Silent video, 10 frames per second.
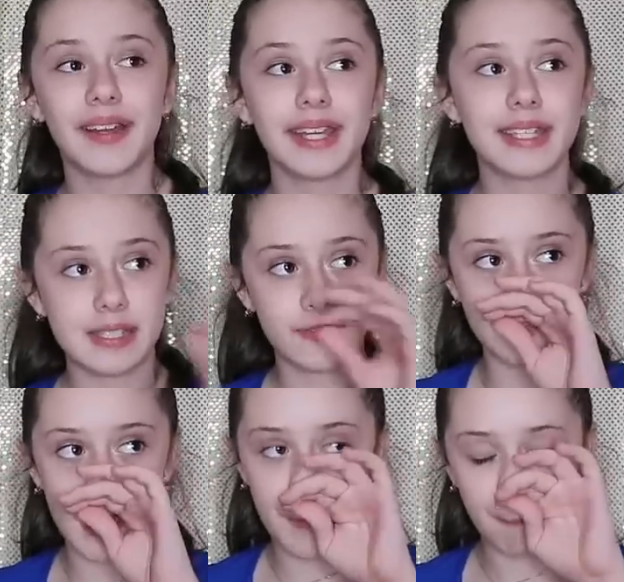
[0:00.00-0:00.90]
Is
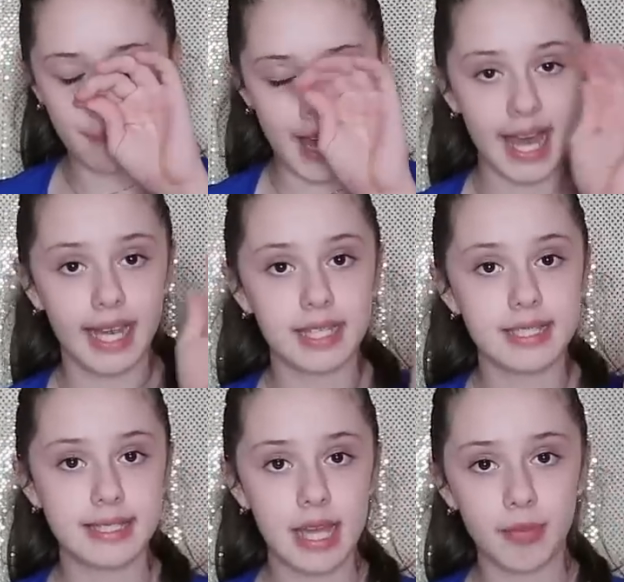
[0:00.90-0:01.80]
from
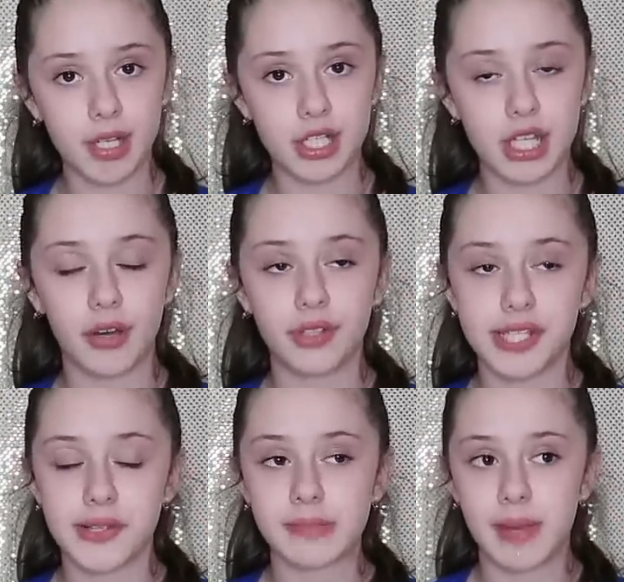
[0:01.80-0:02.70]
my summer show.
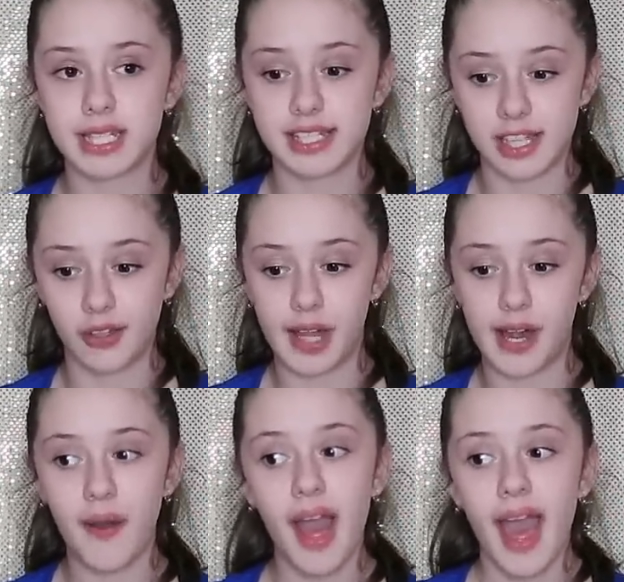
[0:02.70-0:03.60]
This is my
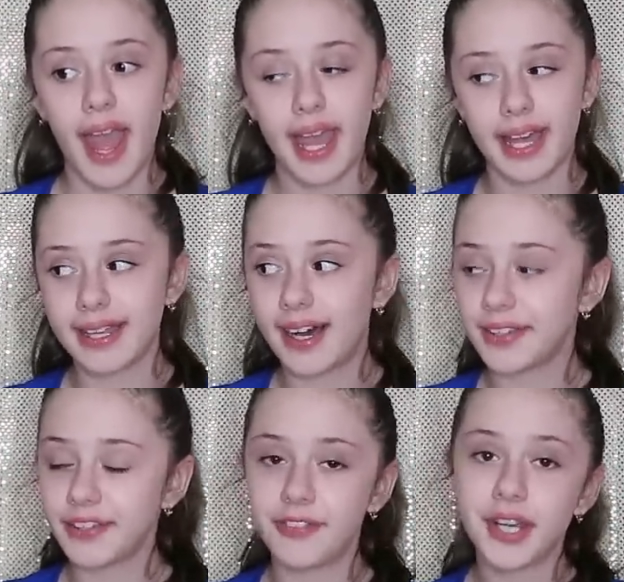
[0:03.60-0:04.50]
solo, and
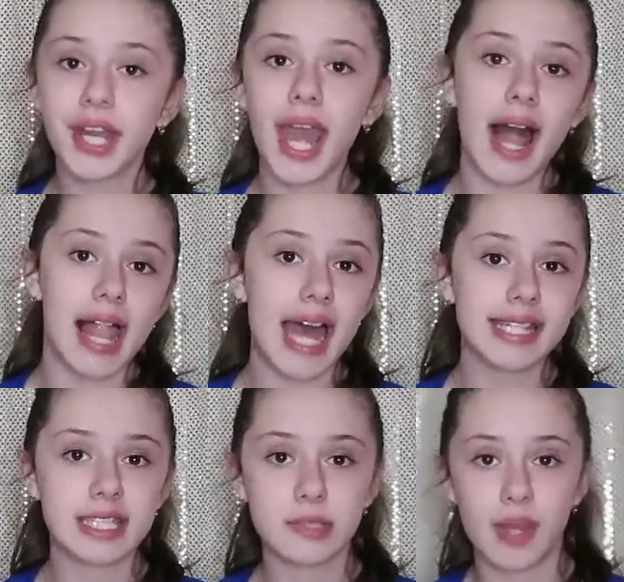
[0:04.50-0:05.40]
on the very
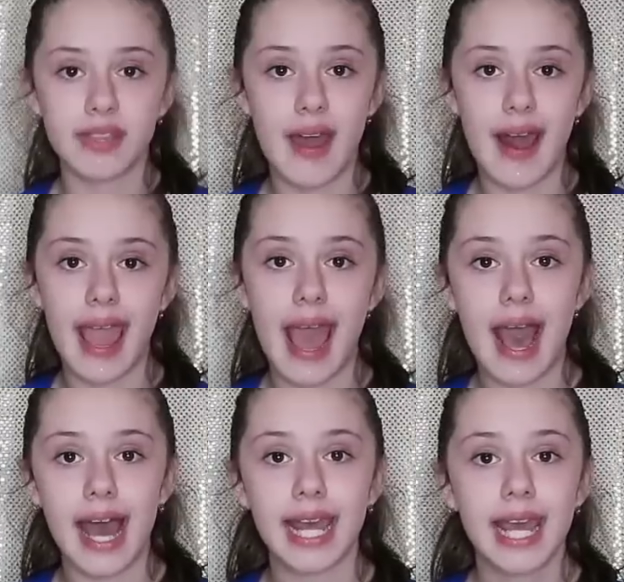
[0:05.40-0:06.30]
last spin that I
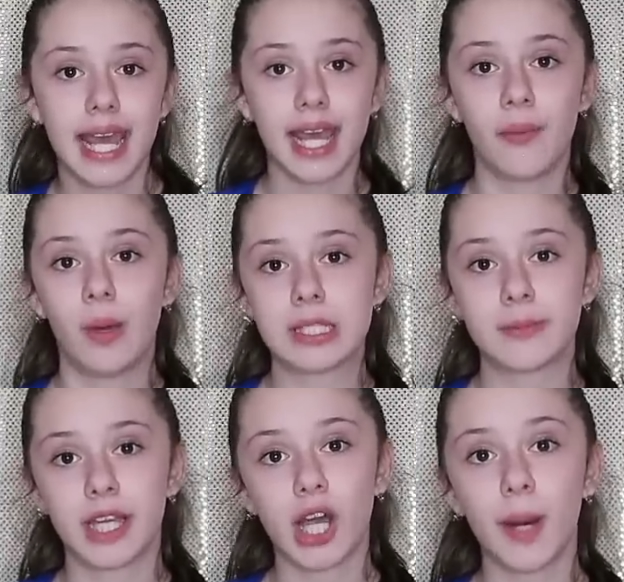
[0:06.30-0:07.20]
had, it was
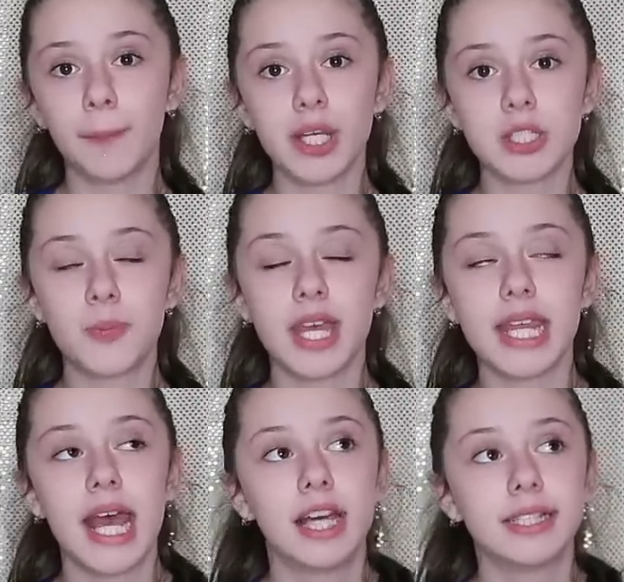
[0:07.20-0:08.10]
my combo
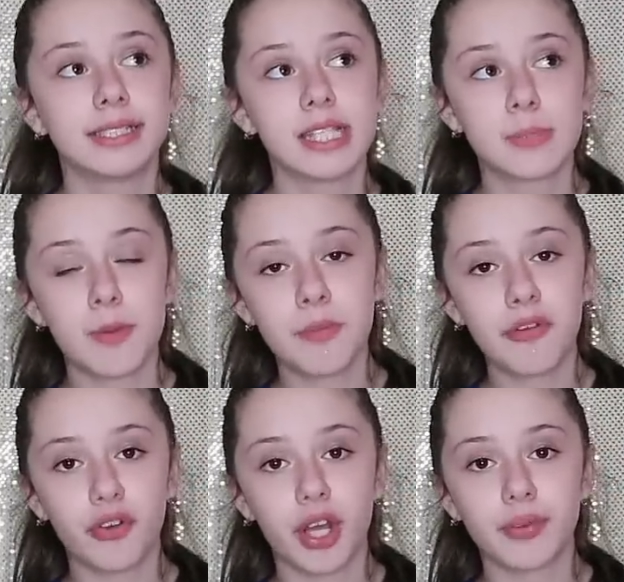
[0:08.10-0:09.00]
spin. The spin
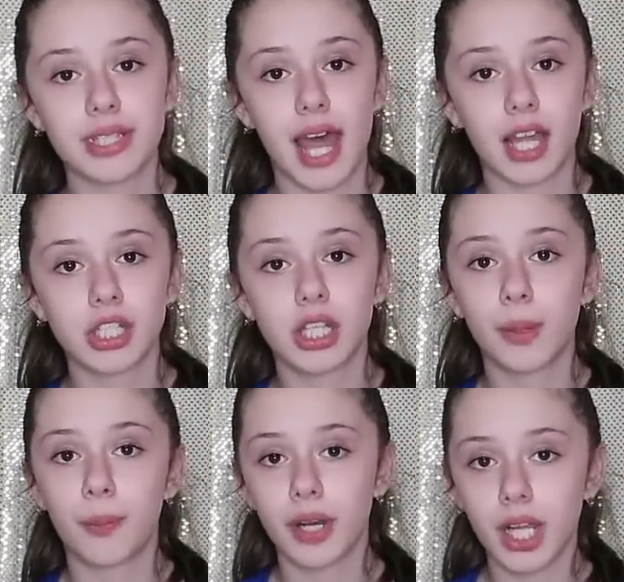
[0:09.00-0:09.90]
before it was
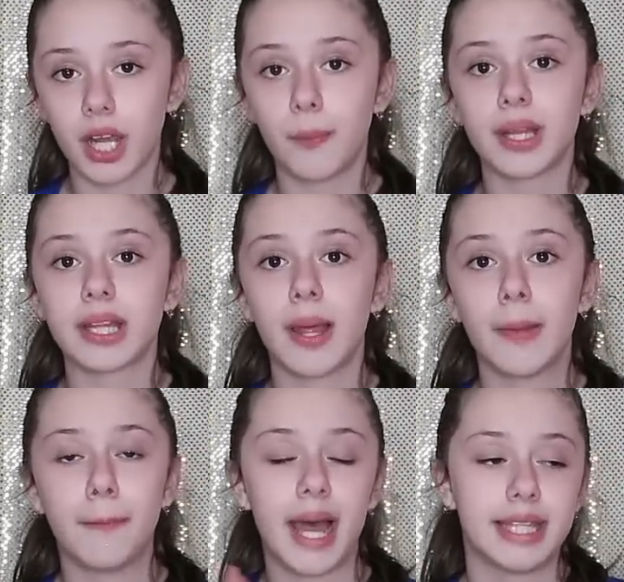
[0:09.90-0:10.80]
actually pretty good, but
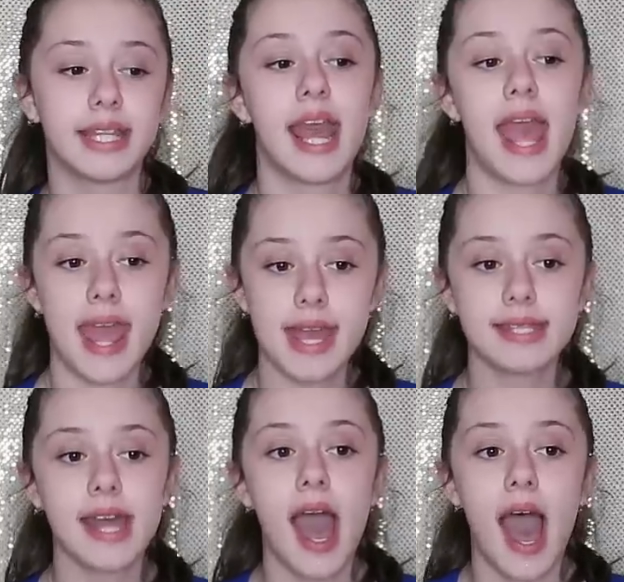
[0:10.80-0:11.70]
then by the
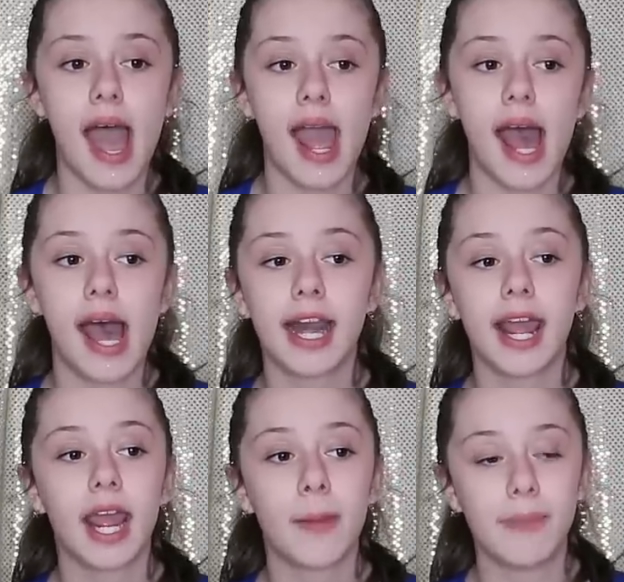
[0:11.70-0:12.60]
end I had
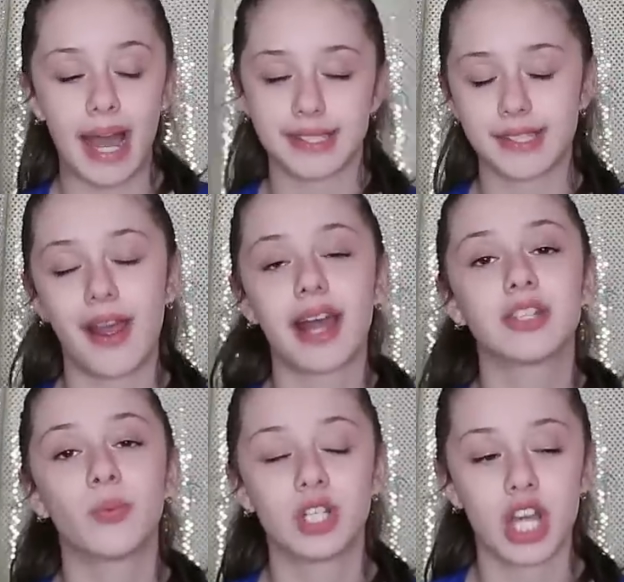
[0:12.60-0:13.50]
a back
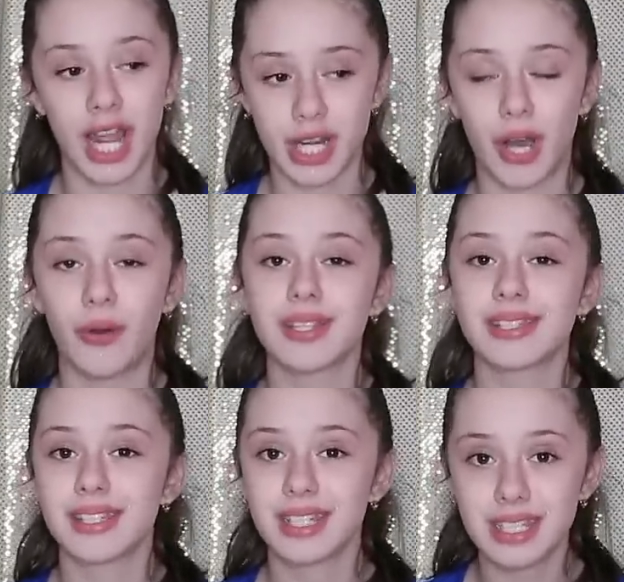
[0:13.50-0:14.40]
scratch, which I know
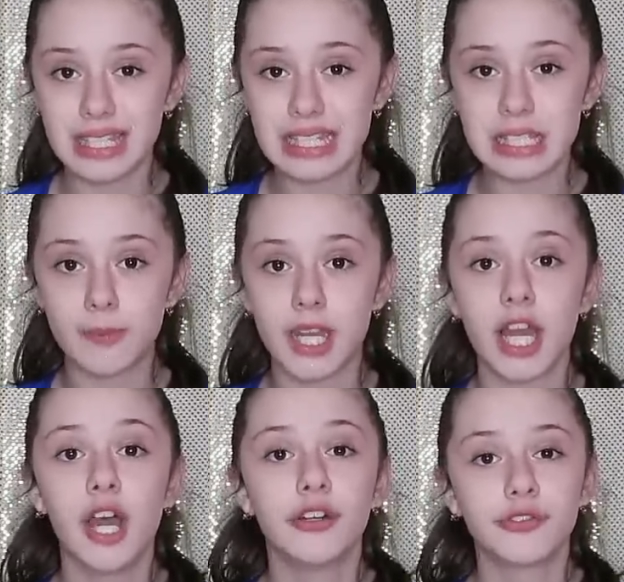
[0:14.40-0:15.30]
is the easiest
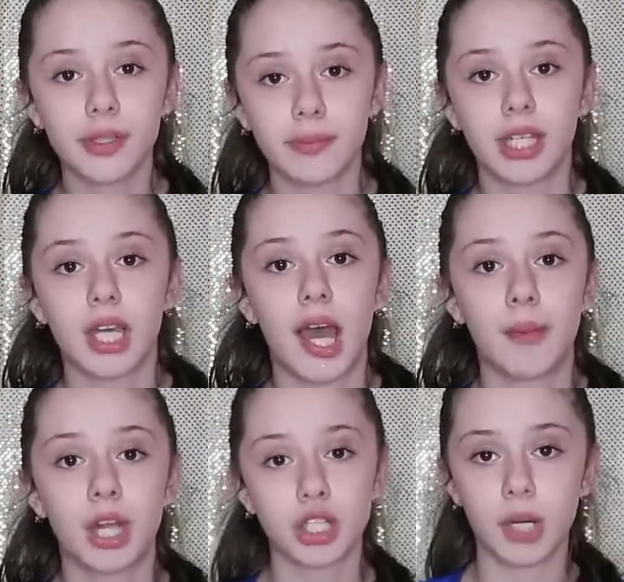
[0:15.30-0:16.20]
spin for me.
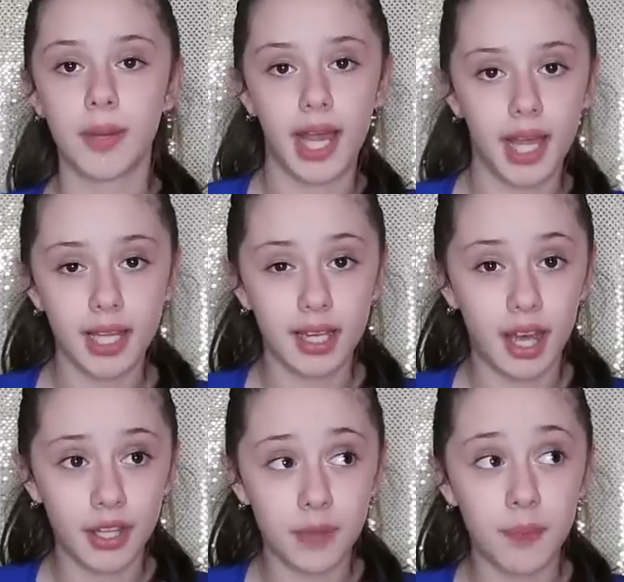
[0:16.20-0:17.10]
I'm not sure about
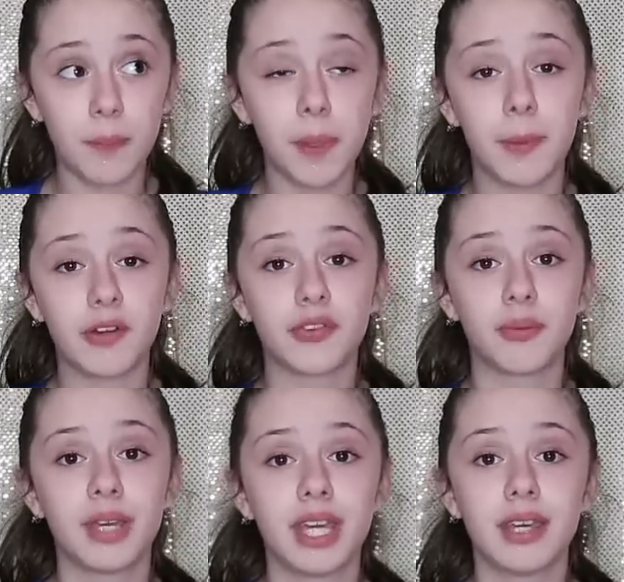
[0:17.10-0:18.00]
other people, but for
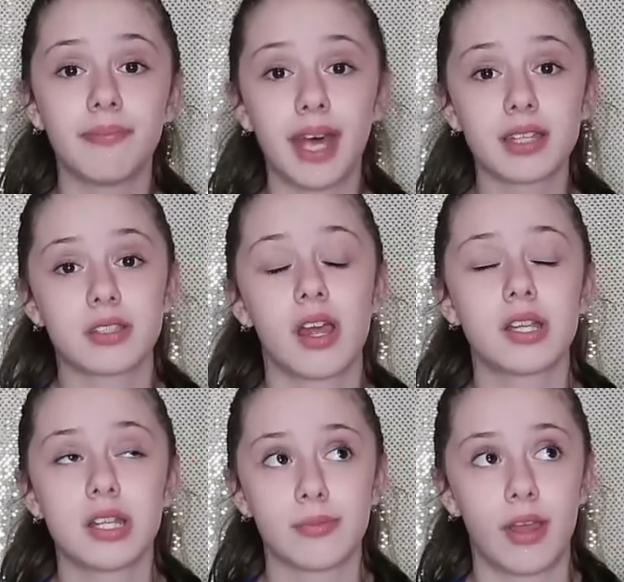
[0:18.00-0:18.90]
me, back
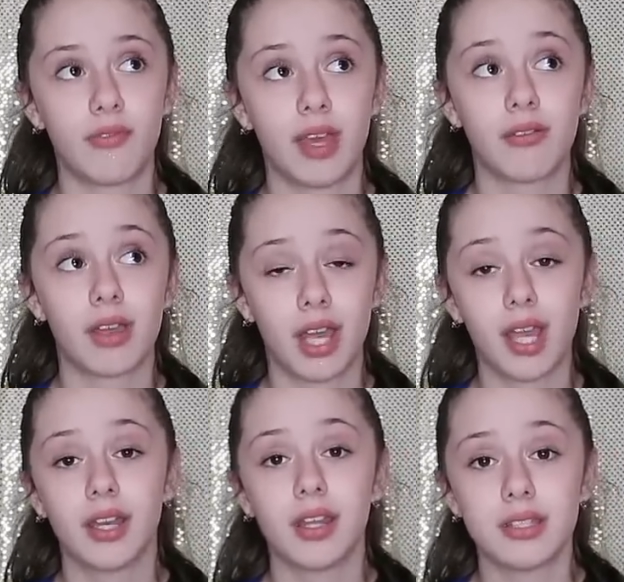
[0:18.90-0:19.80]
scratch is my favorite
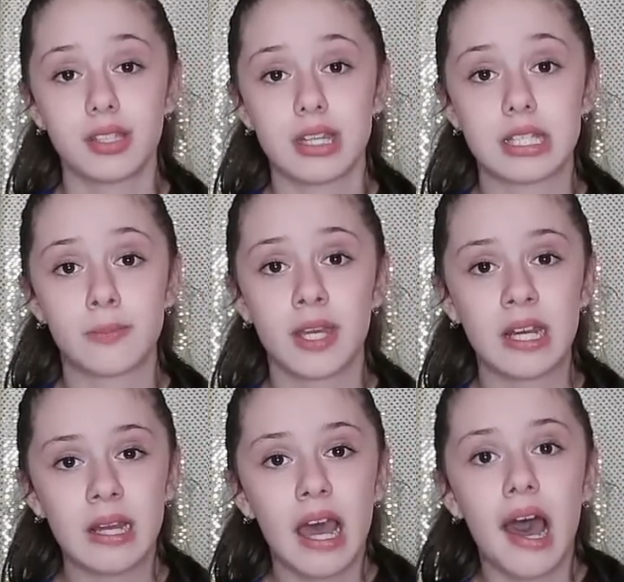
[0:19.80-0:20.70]
and easiest
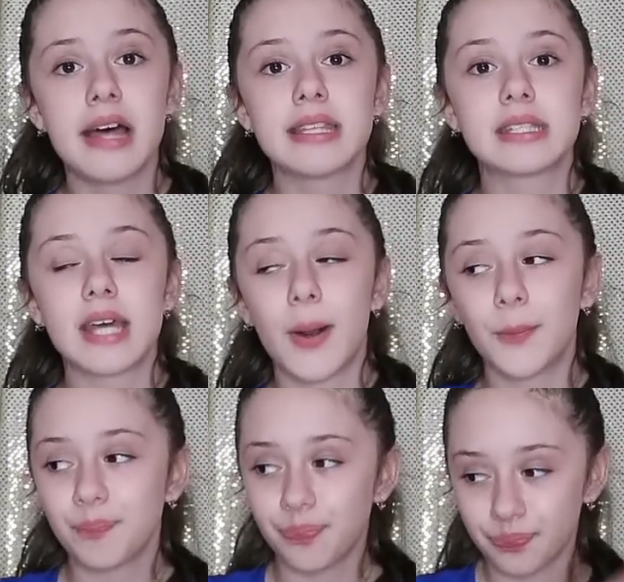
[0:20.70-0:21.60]
spin.
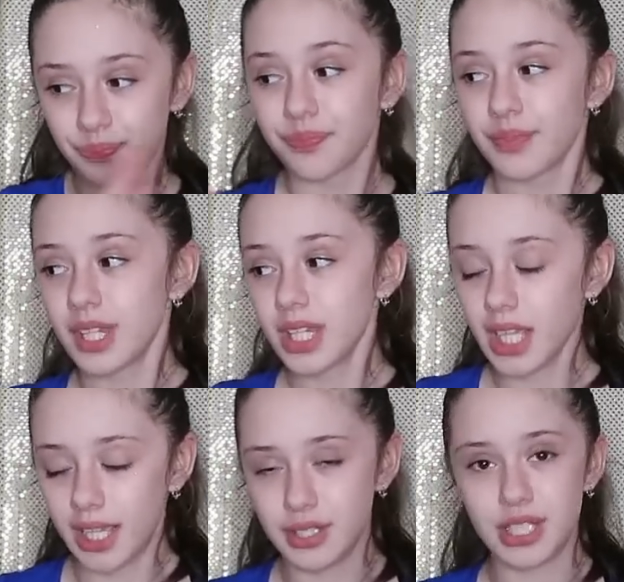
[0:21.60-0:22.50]
So
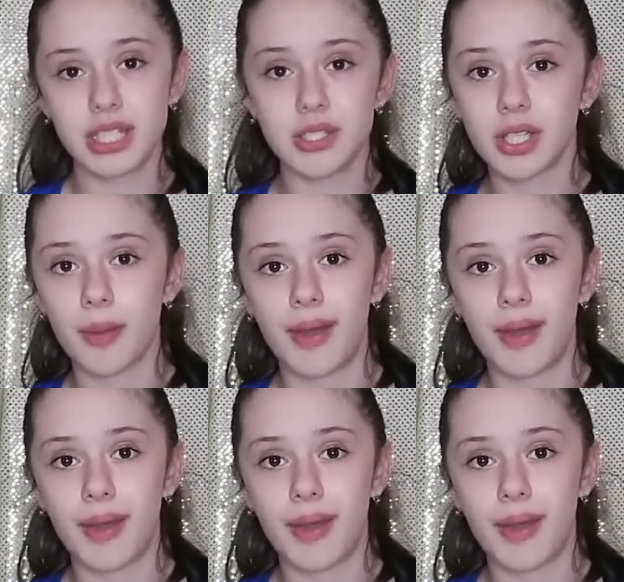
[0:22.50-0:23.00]
I was just doing a